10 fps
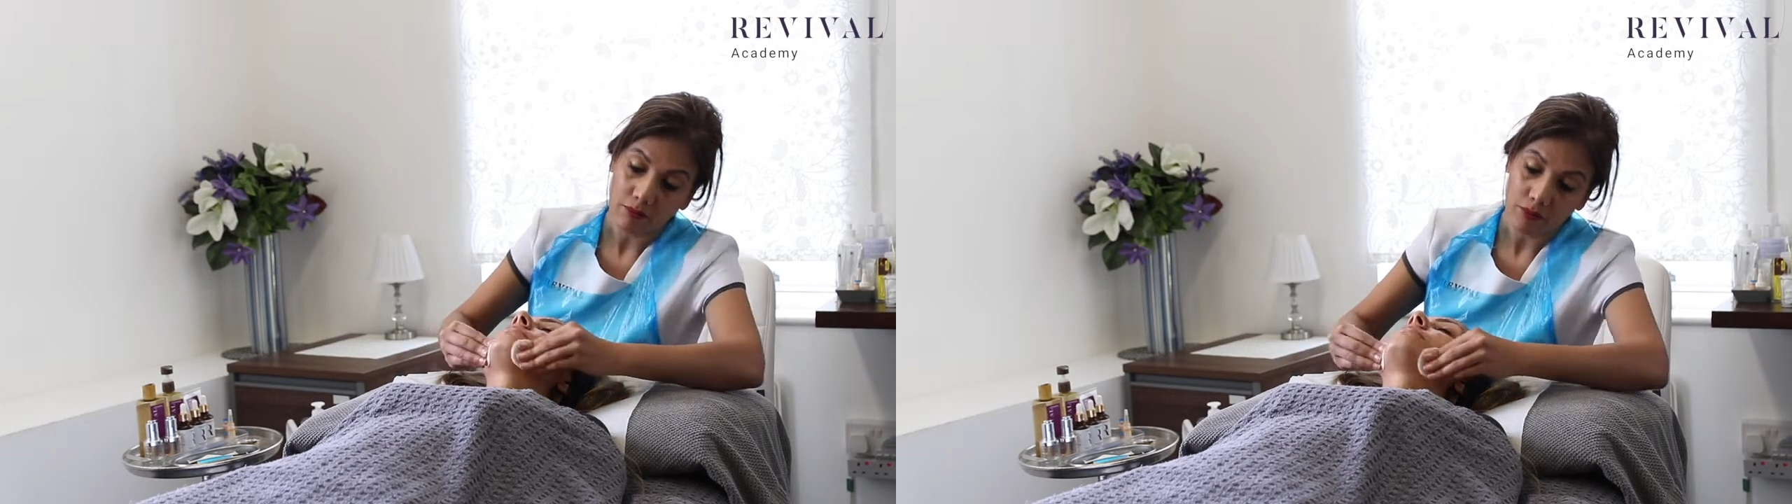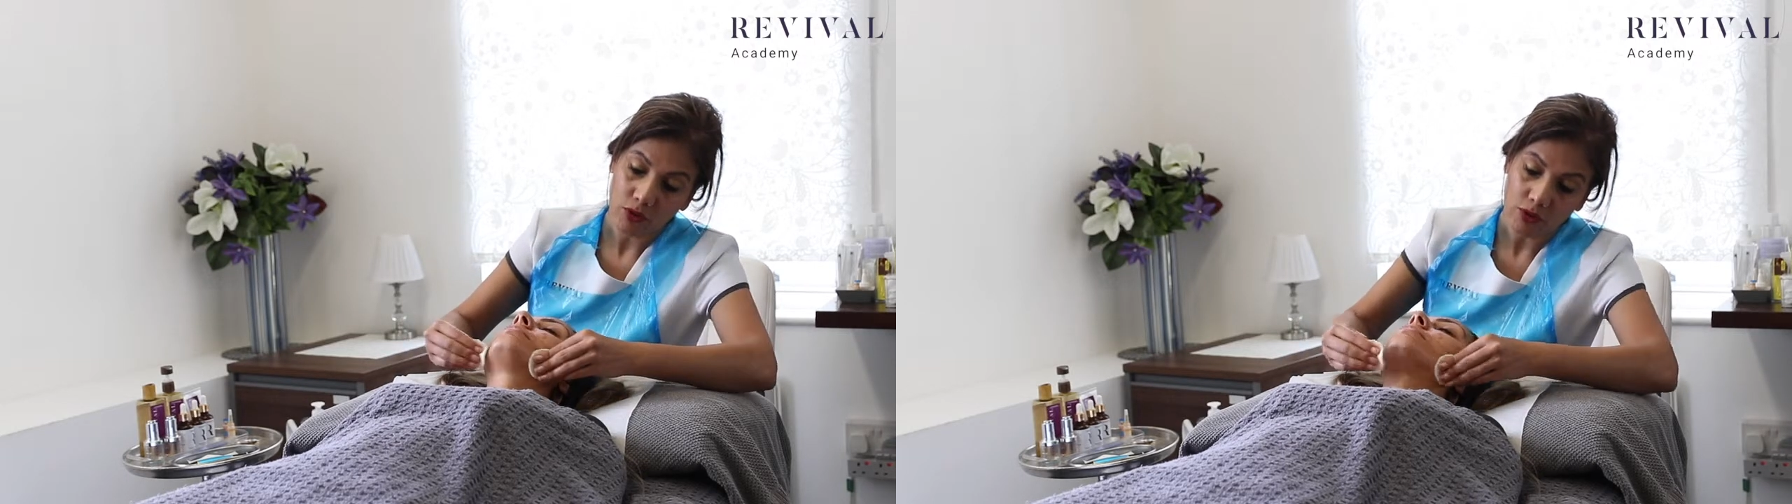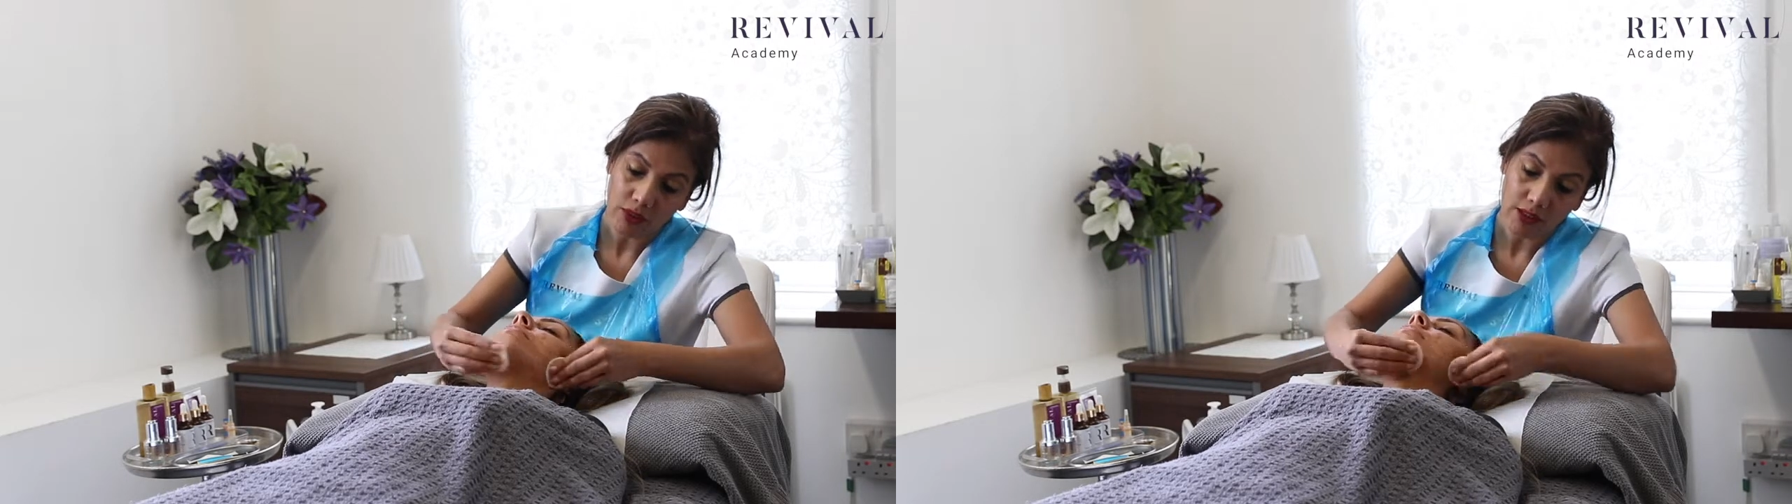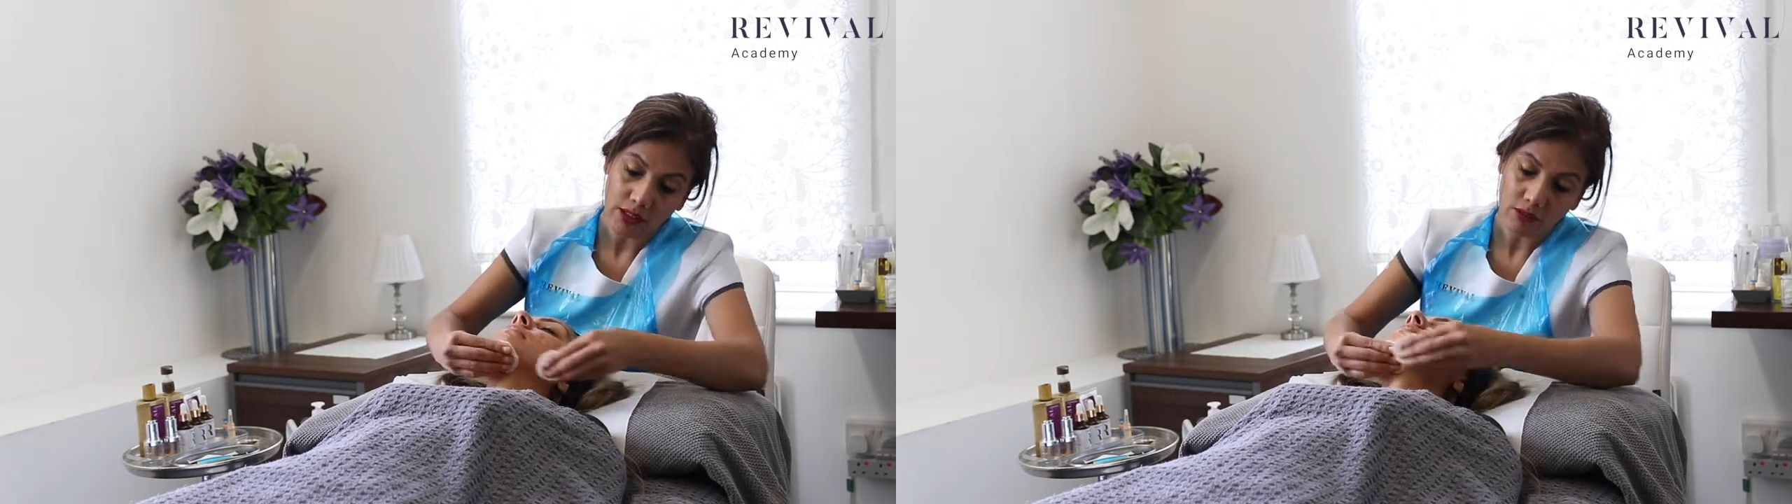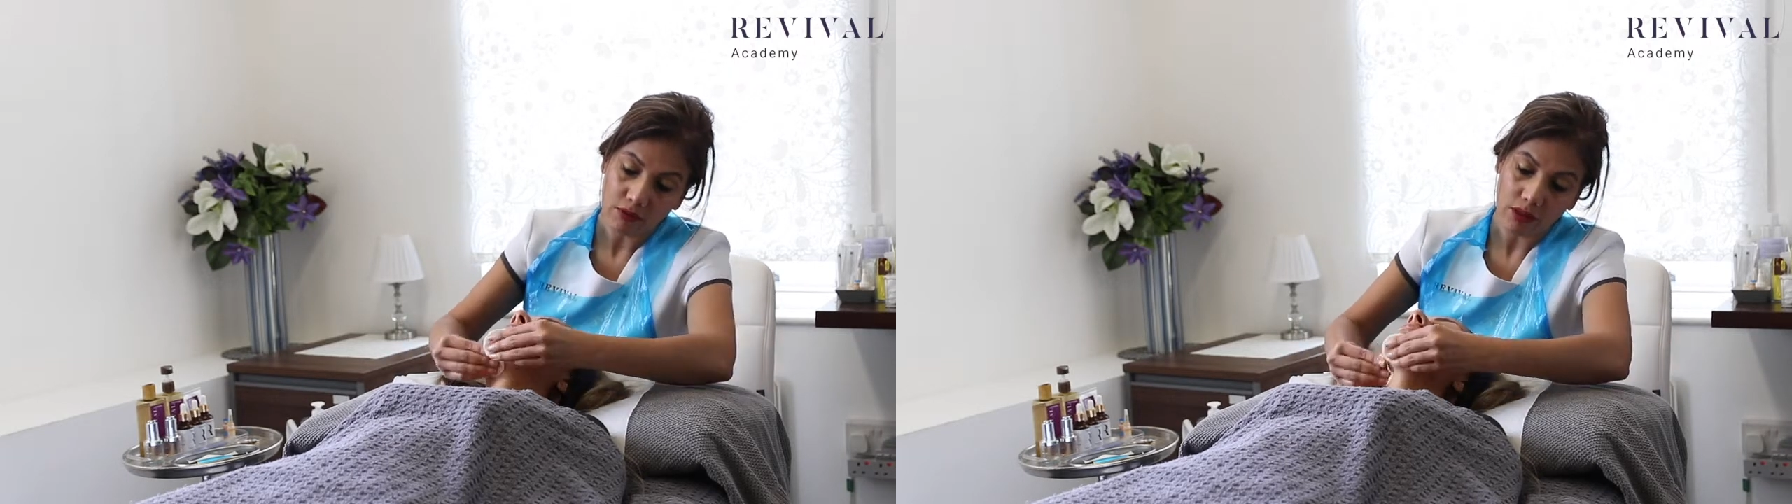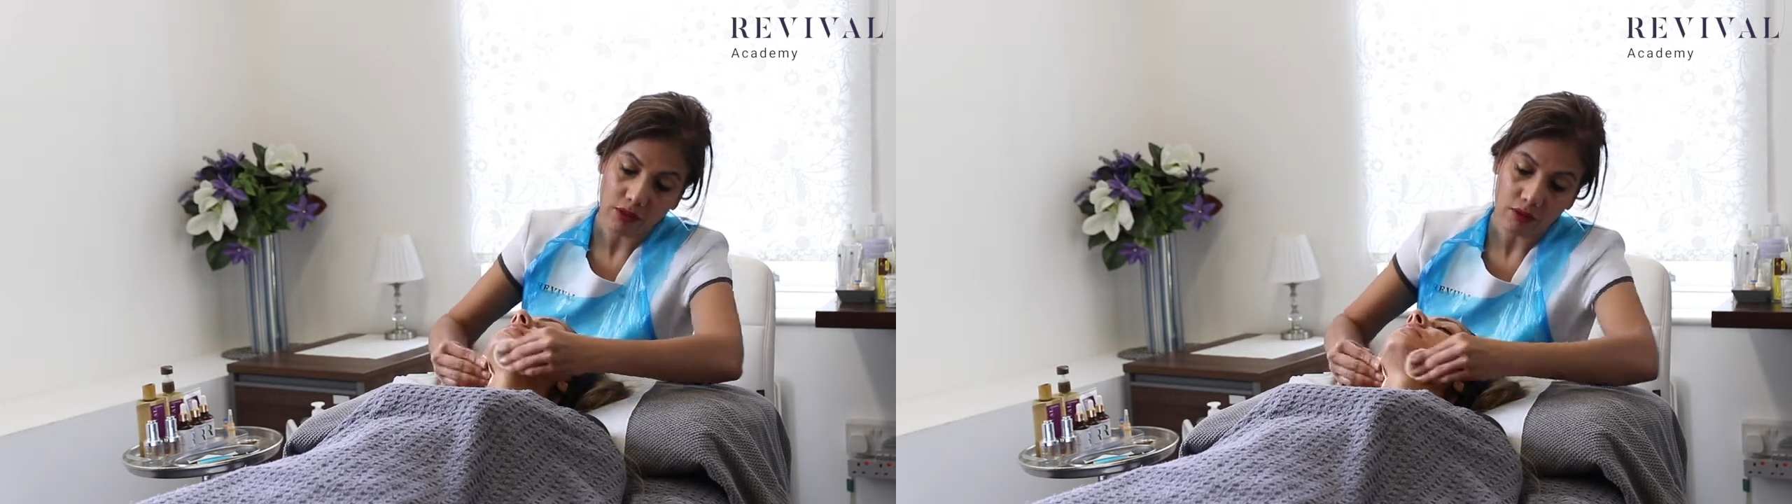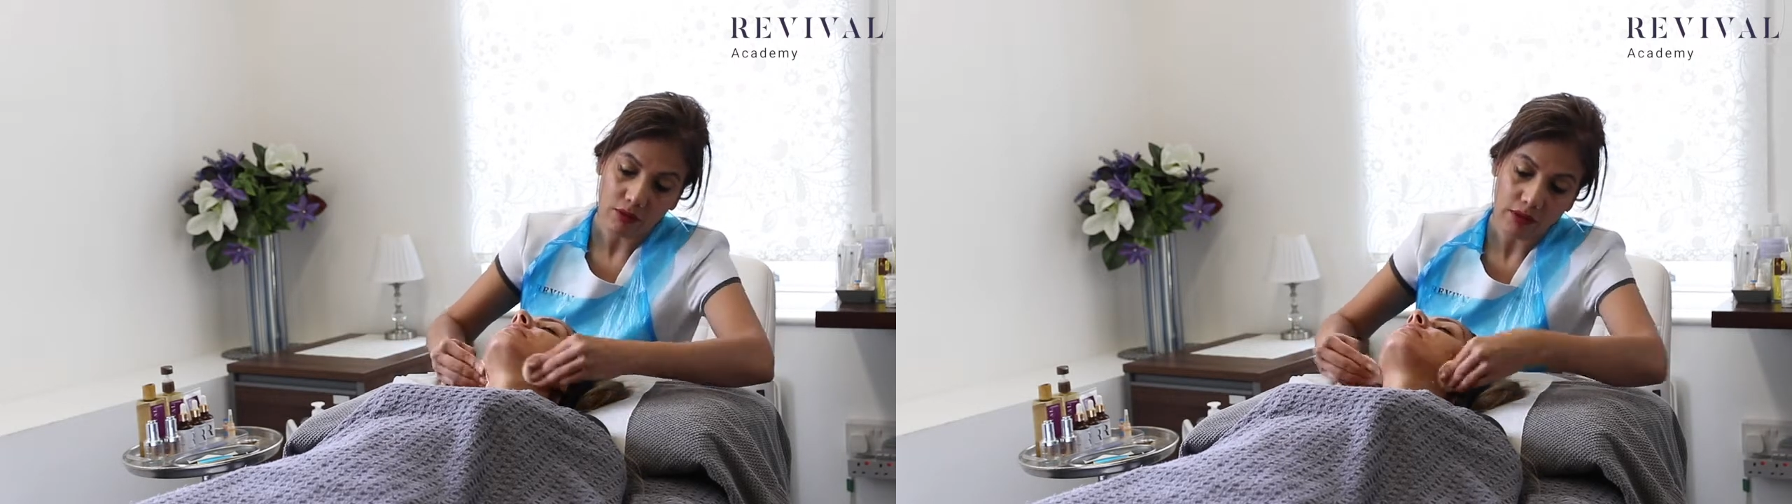straight down into